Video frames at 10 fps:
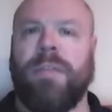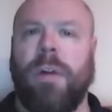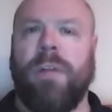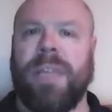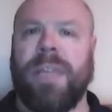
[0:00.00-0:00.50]
of,
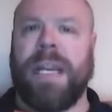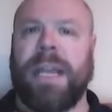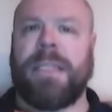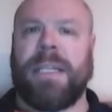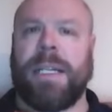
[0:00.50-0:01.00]
of the
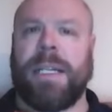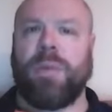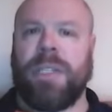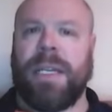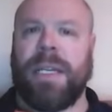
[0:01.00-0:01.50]
United States.
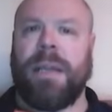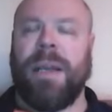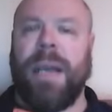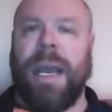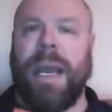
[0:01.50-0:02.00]
We're seeing
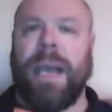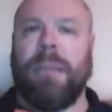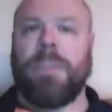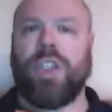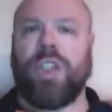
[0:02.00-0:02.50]

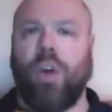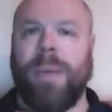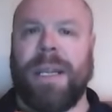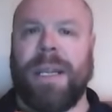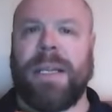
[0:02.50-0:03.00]
um,
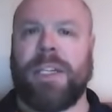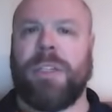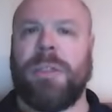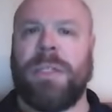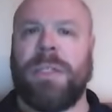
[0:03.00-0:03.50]
stormy
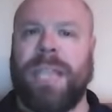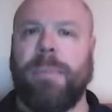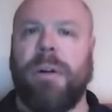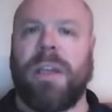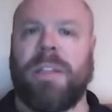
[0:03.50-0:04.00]
conditions, deep
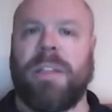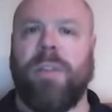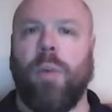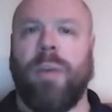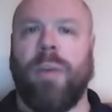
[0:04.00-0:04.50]
areas of
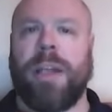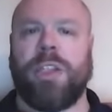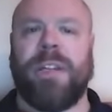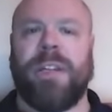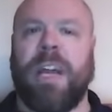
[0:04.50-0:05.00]
low
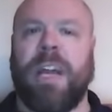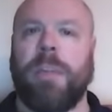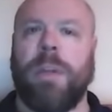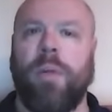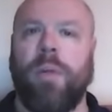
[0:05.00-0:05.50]
pressure
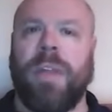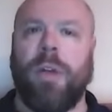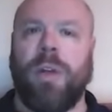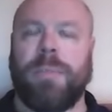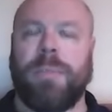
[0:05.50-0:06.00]
developing over the
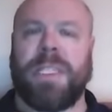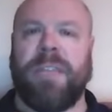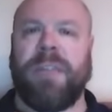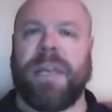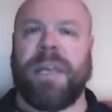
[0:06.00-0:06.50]
North
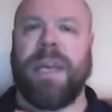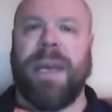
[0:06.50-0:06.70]
Pacific.